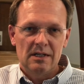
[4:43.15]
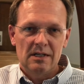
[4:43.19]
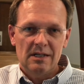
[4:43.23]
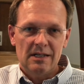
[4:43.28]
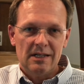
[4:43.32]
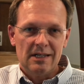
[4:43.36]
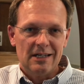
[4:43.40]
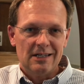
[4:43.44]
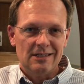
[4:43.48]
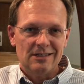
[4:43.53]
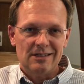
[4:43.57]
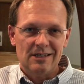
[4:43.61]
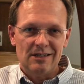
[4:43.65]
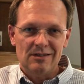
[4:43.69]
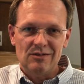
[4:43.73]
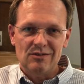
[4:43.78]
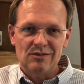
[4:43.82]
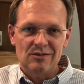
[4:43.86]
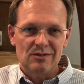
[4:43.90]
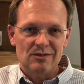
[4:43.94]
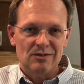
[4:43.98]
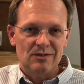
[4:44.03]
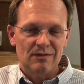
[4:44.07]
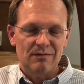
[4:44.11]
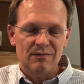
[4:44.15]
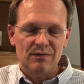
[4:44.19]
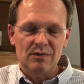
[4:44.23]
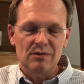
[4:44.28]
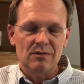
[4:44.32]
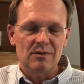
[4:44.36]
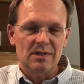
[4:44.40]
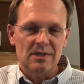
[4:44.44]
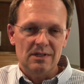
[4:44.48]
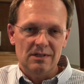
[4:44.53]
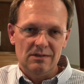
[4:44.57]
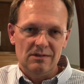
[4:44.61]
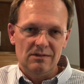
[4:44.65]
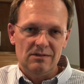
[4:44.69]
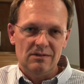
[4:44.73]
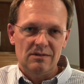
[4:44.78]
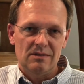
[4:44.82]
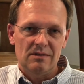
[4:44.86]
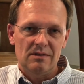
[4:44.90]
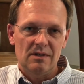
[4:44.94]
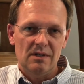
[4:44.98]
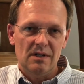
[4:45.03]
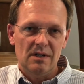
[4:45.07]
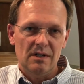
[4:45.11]
Like I said, there's just a few kids
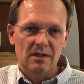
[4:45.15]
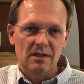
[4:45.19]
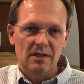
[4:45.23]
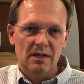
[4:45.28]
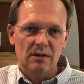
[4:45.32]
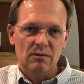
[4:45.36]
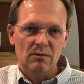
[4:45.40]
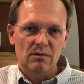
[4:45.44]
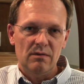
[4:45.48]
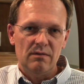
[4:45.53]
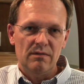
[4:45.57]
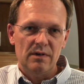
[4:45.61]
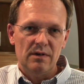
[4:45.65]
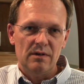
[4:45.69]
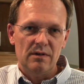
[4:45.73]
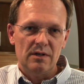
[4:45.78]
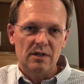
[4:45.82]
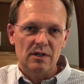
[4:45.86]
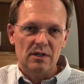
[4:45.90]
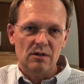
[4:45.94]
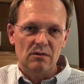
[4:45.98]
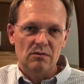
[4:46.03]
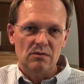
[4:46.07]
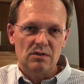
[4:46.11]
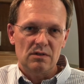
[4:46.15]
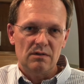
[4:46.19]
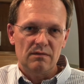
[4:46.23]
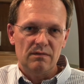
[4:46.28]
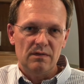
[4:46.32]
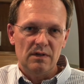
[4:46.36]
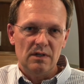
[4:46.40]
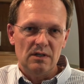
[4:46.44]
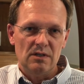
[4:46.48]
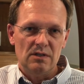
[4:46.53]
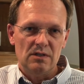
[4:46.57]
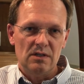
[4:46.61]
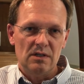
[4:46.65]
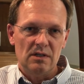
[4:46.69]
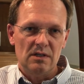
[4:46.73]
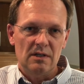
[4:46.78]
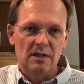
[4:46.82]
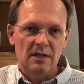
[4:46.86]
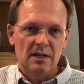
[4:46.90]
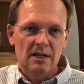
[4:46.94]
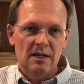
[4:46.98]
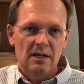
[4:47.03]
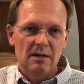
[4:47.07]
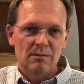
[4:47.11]
that were very close to finishing.
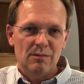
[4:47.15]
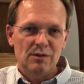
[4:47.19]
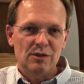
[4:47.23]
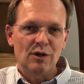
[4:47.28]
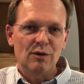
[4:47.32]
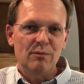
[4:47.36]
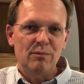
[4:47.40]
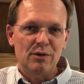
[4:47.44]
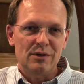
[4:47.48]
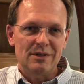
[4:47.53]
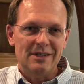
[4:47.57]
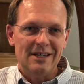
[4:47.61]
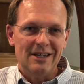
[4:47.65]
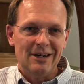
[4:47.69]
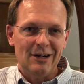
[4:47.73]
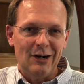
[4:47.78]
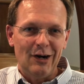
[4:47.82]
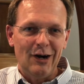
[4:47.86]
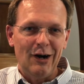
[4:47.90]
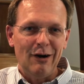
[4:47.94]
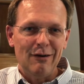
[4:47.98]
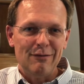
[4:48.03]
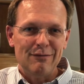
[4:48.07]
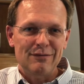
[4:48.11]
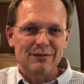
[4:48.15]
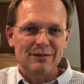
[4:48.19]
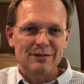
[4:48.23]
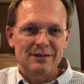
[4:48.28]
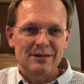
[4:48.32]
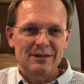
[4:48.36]
But don't put that off.